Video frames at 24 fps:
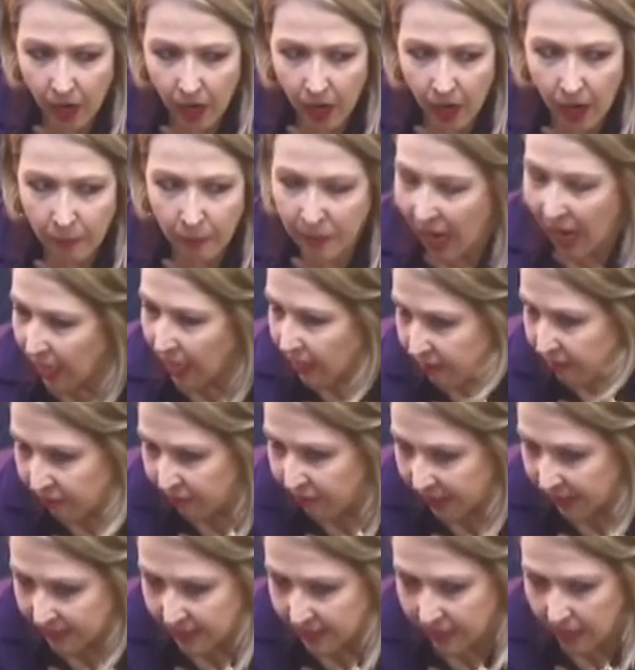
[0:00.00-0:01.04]
not
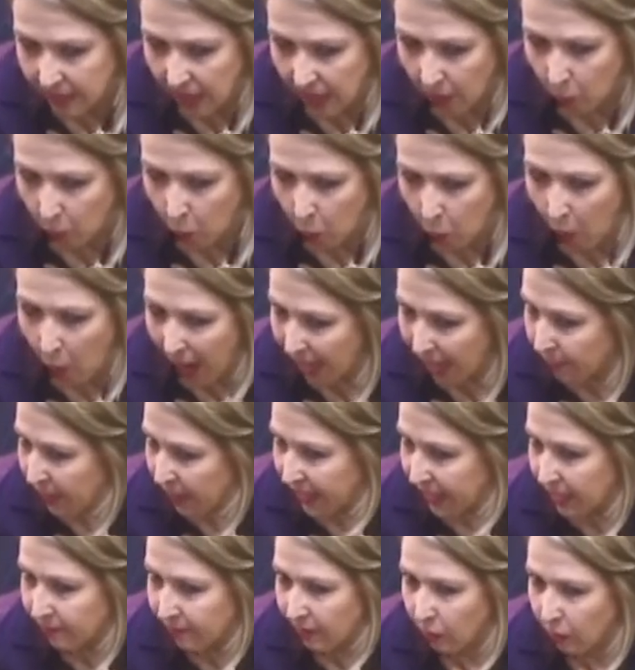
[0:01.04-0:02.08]
convicted. Why am
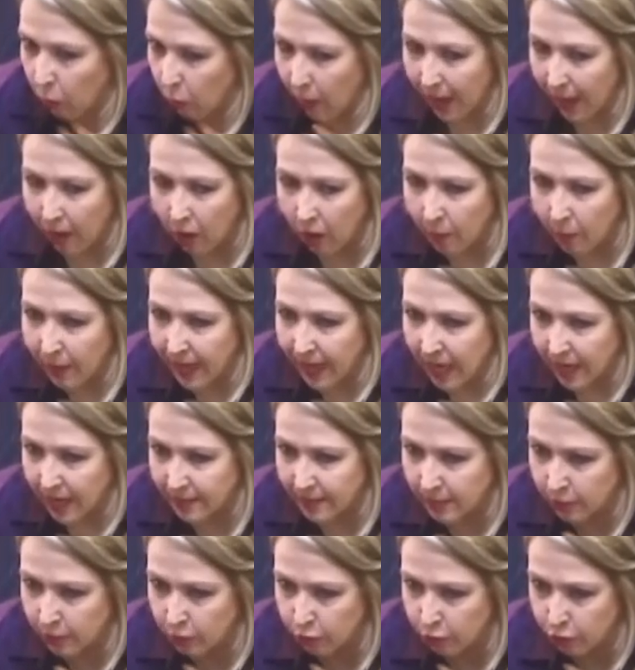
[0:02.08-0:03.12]
I giving away all my
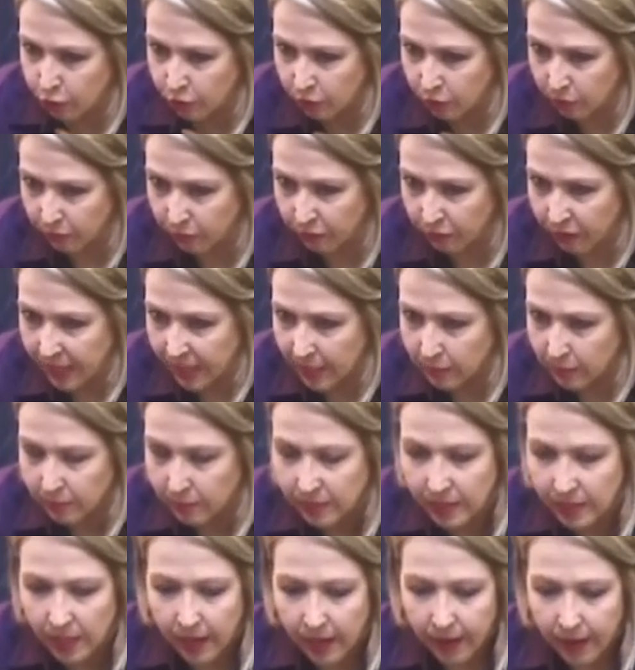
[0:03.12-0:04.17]
constitutional
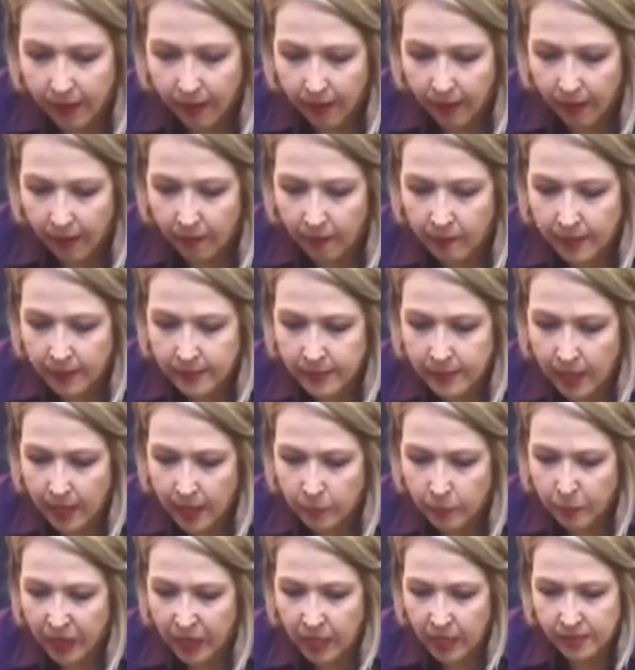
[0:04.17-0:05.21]
freedoms? And they
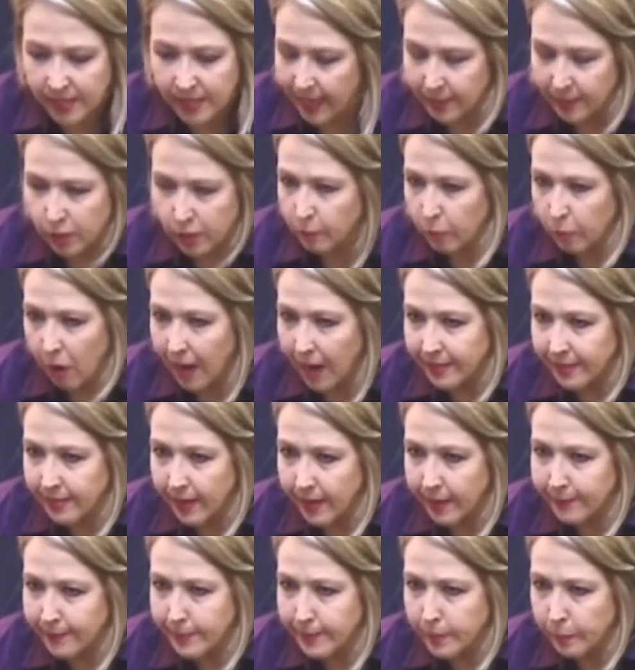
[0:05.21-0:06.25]
said, because that's the
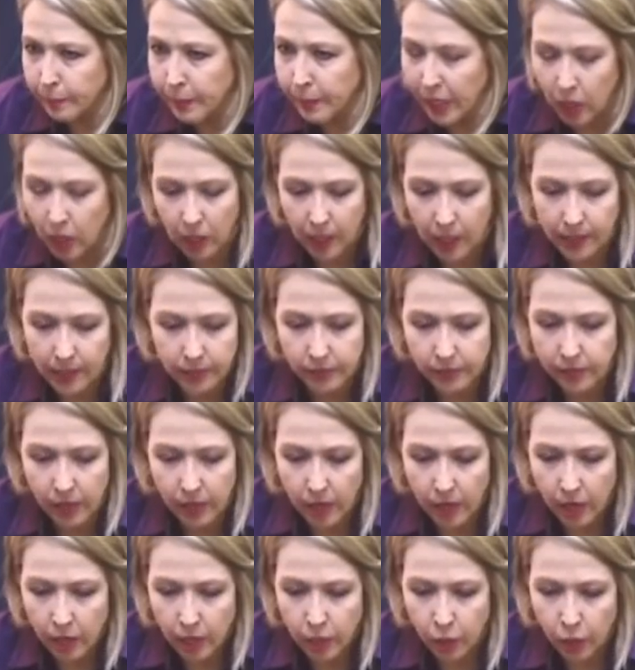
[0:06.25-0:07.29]
process. Because,
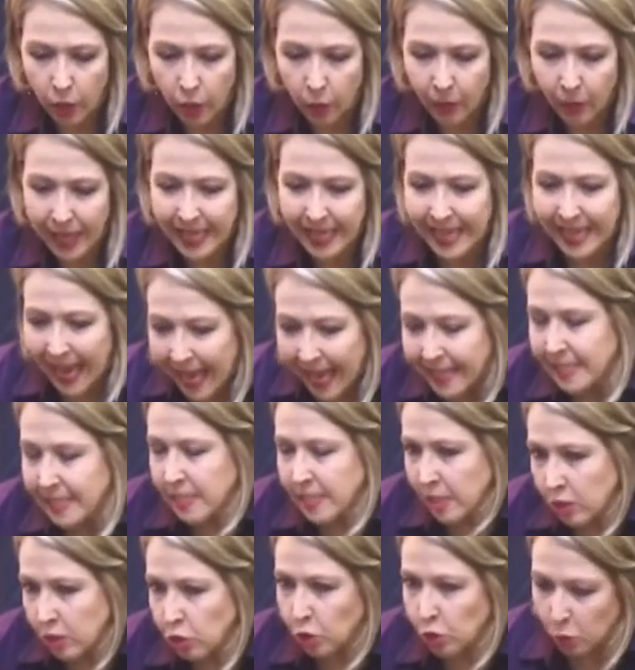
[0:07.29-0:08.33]
in
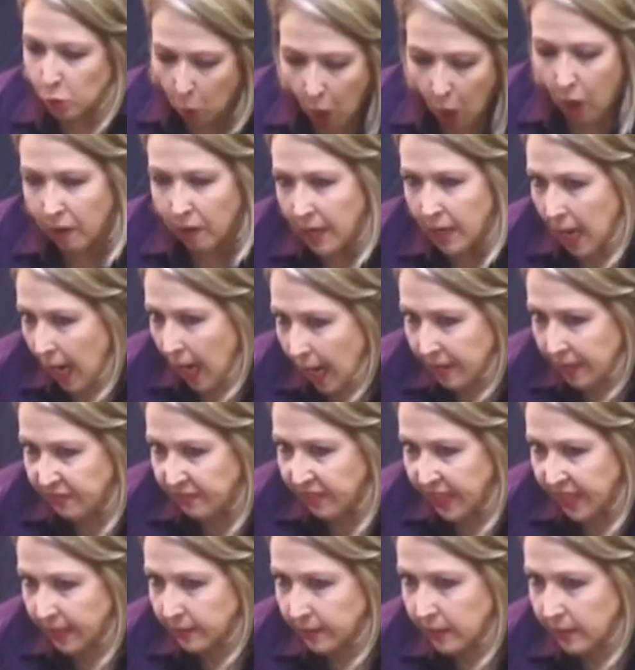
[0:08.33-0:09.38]
essence, you are a
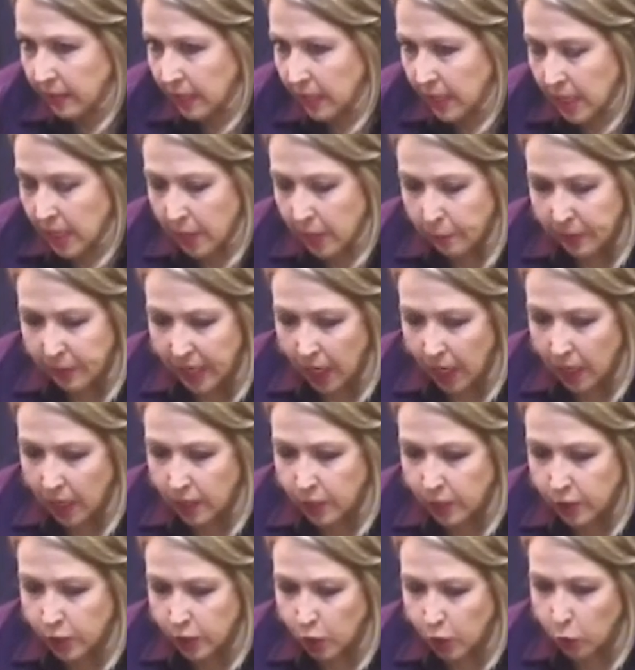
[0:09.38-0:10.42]
convict
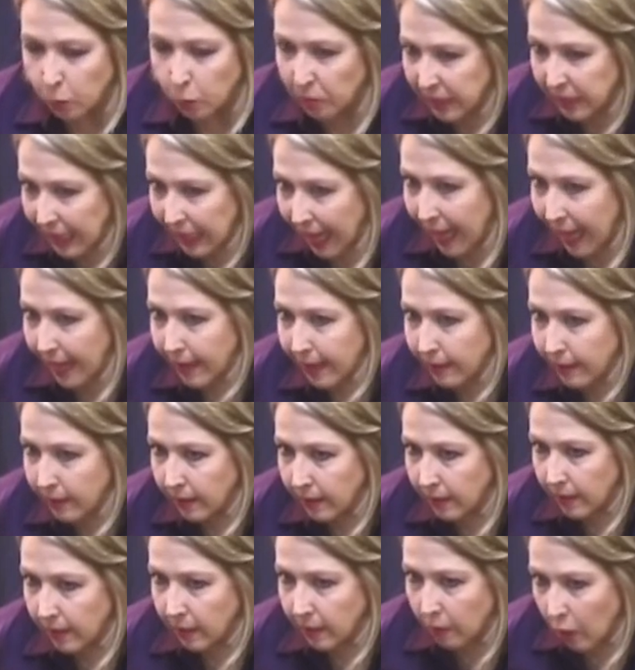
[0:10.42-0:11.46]
because you pled
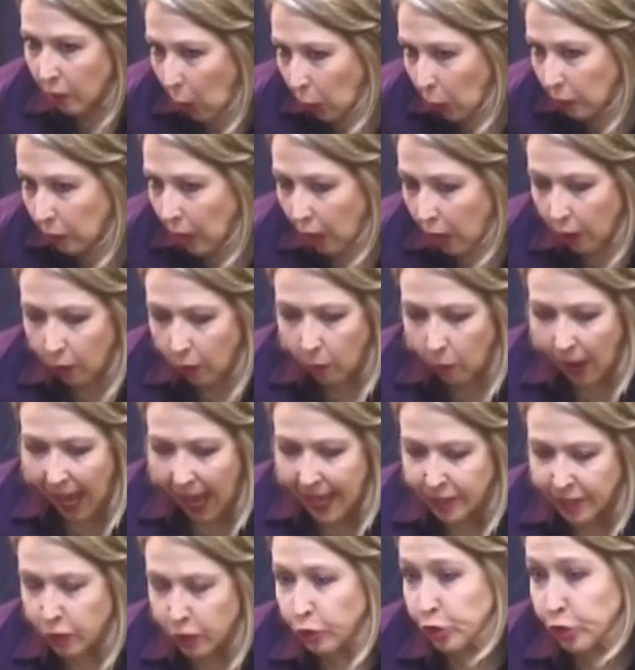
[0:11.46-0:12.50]
nolo
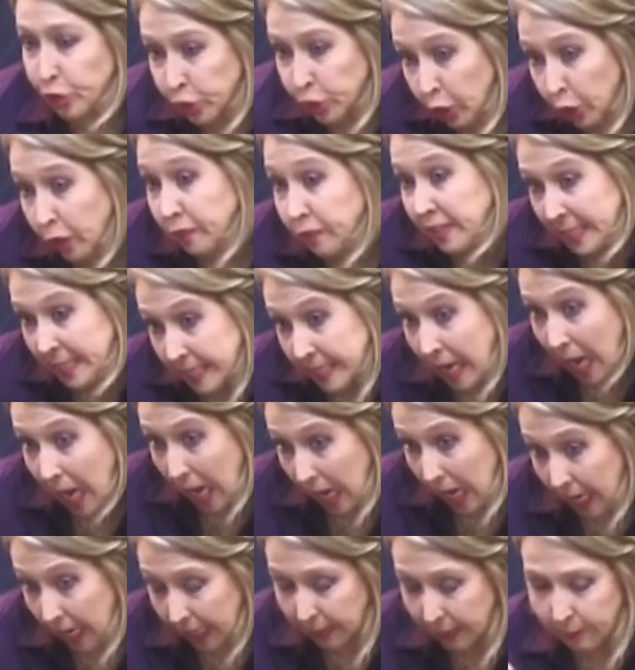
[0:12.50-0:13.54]
and you served
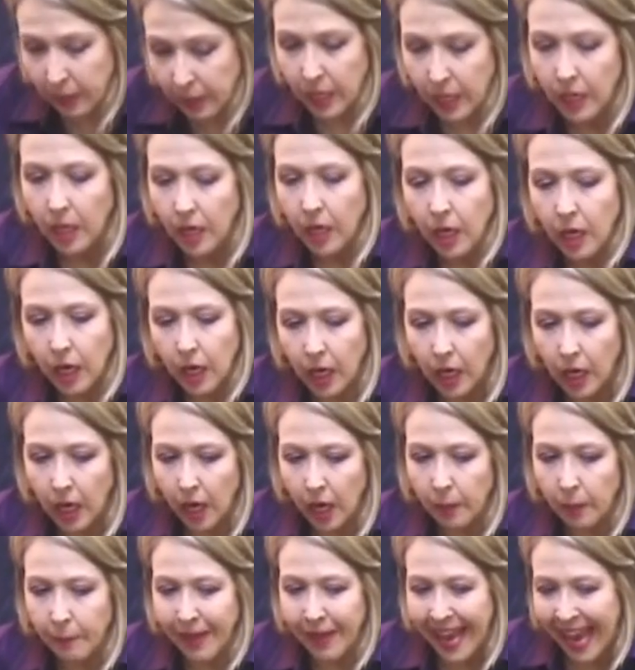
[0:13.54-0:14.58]
time,
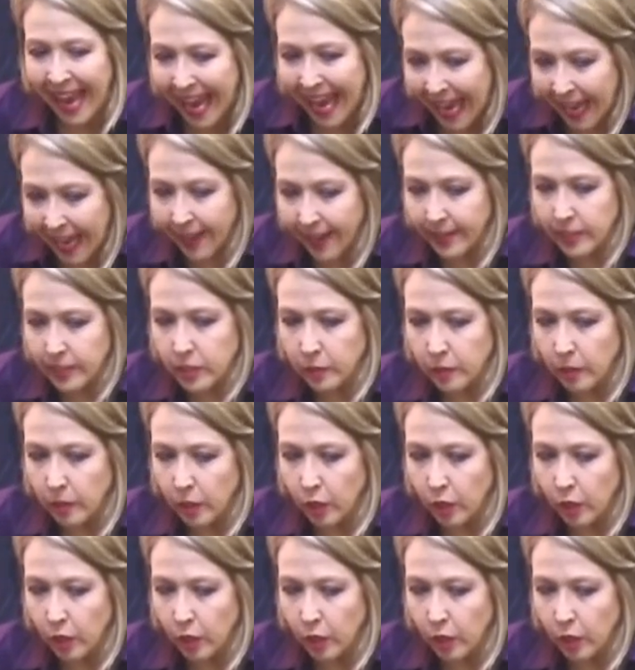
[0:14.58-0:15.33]
and